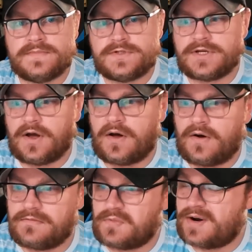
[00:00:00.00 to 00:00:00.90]

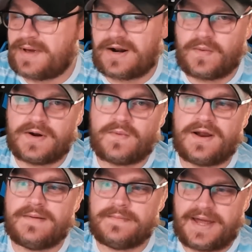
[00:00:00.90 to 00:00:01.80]
So 1-mana
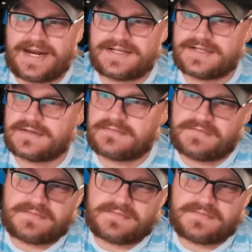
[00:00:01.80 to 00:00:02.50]
1/1 Menace.